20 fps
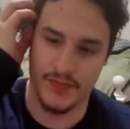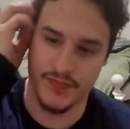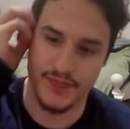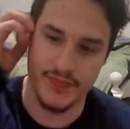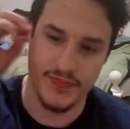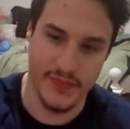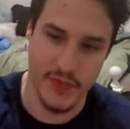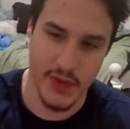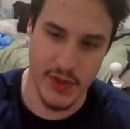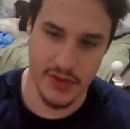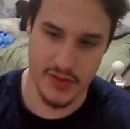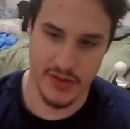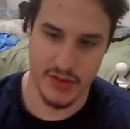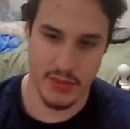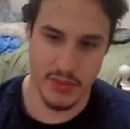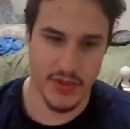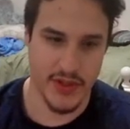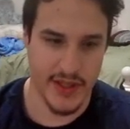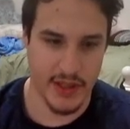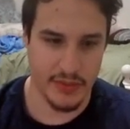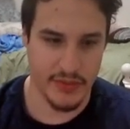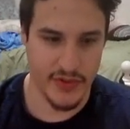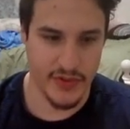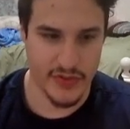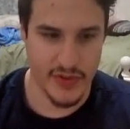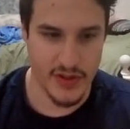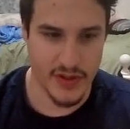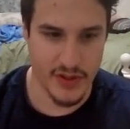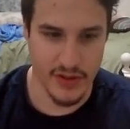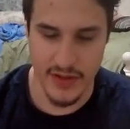Weedles can be really helpful
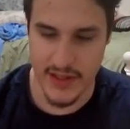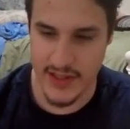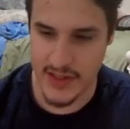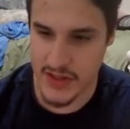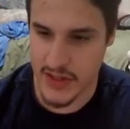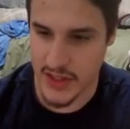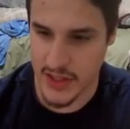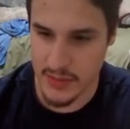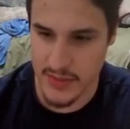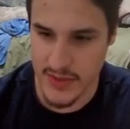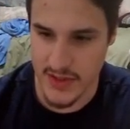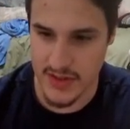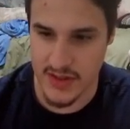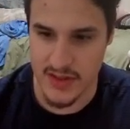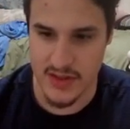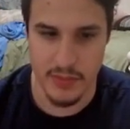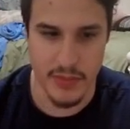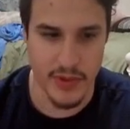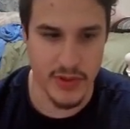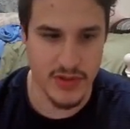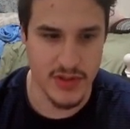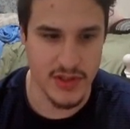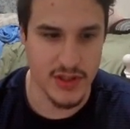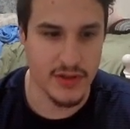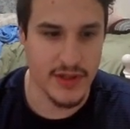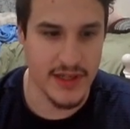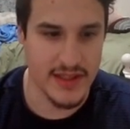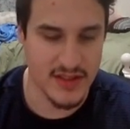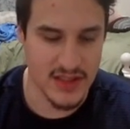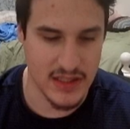for all the grass types. This is a mostly
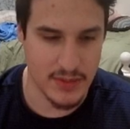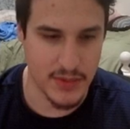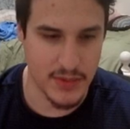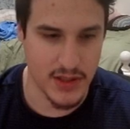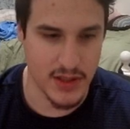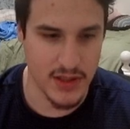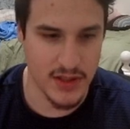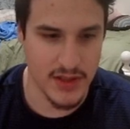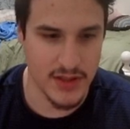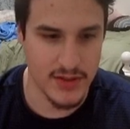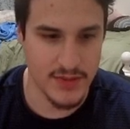grass type gauntlet.